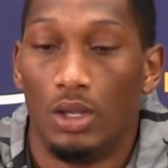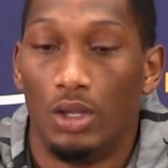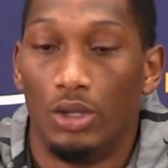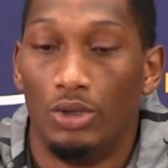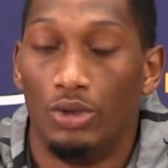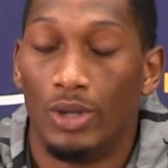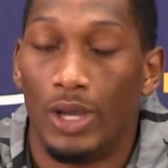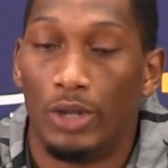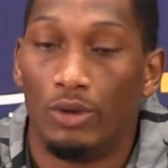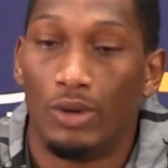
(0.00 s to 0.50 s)

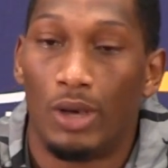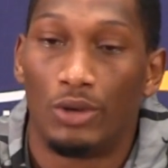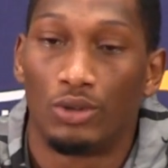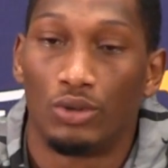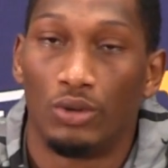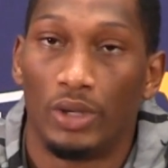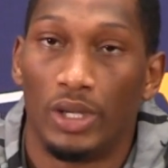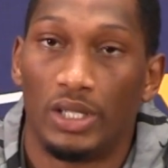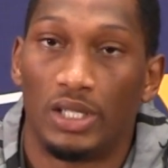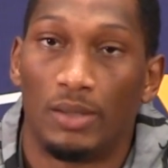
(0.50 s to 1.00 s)
you know, I knew I was
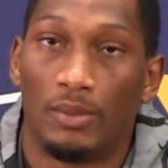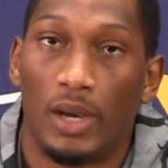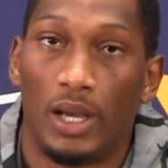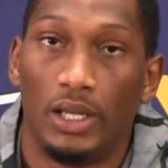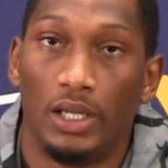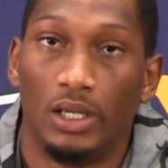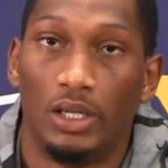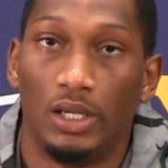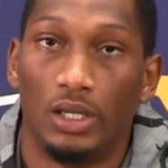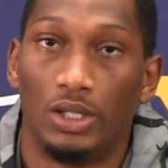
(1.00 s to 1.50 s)
going to get
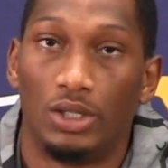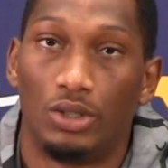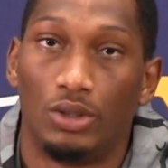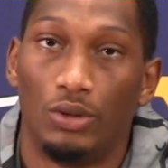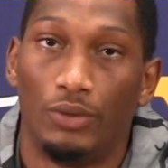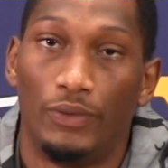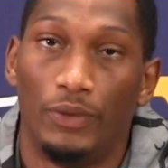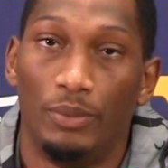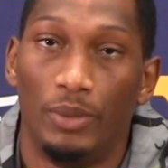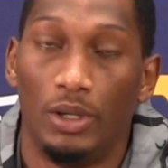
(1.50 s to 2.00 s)
somebody good.
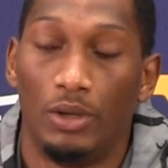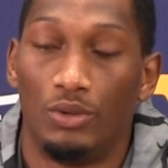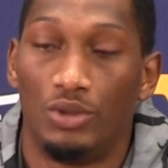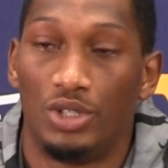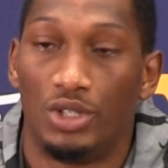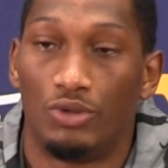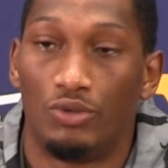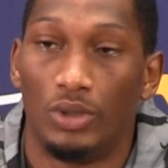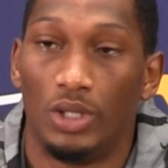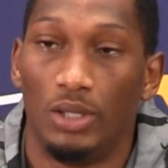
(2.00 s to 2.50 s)
So, for me, it was
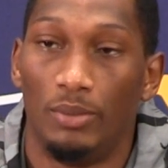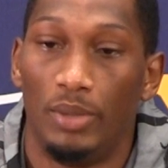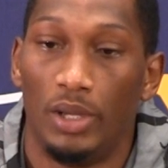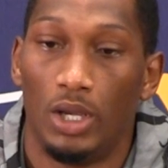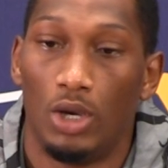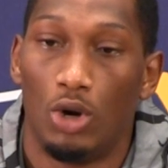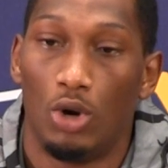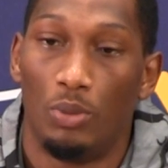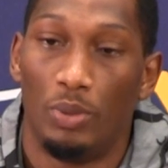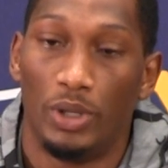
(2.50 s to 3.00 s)
just really
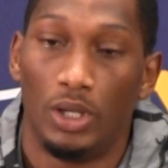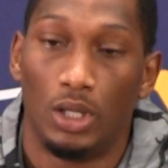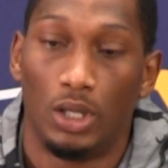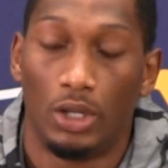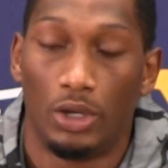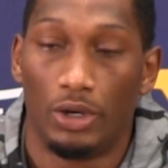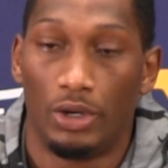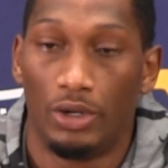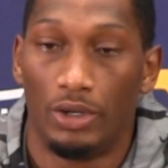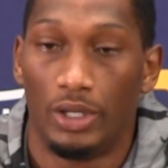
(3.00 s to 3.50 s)
being open to
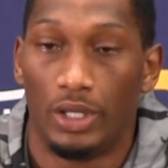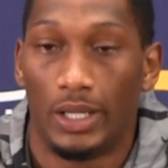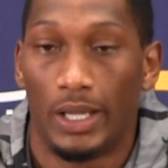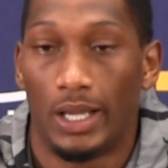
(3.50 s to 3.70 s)
learn and,